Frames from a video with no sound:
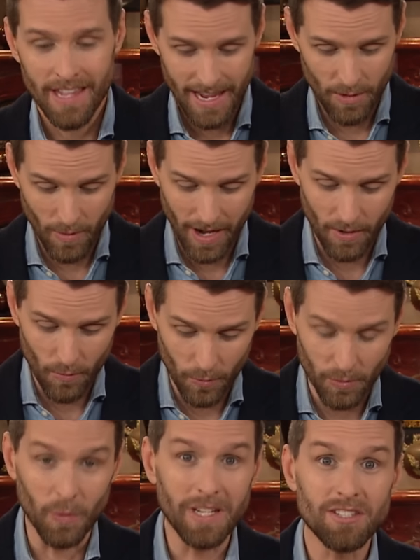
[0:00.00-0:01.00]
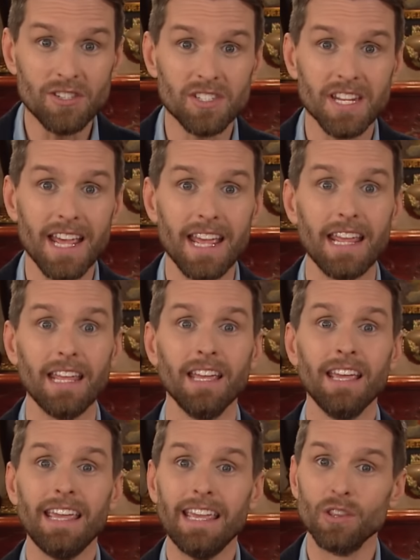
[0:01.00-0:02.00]
And why, when we stay
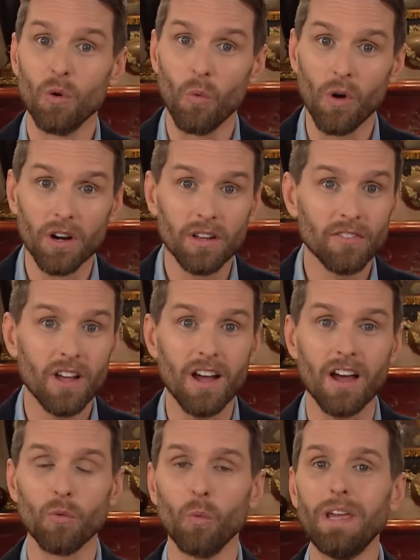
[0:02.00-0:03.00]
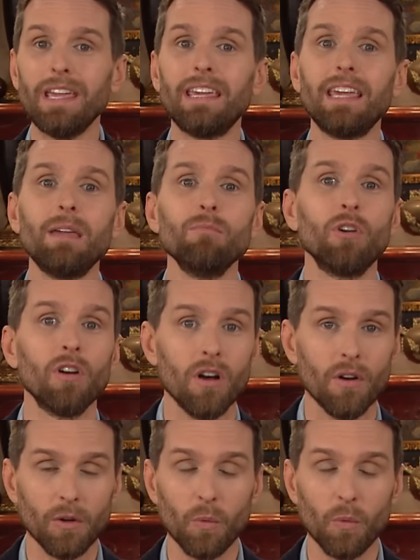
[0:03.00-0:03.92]
in the Word of God, we keep growing.